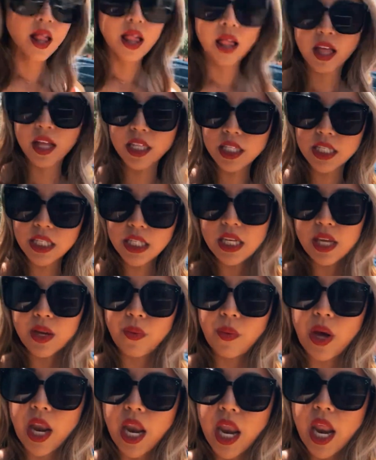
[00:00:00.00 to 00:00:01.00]
let's see
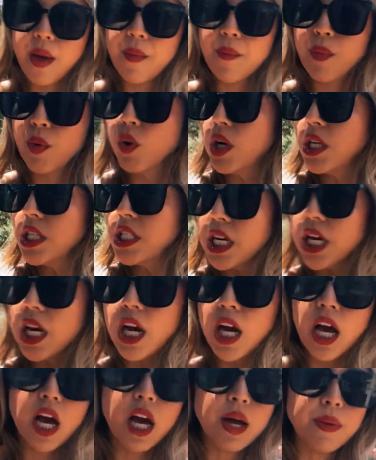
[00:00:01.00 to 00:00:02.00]
what them boys are
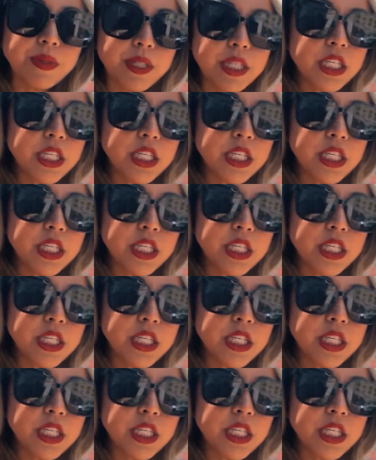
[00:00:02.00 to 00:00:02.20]
up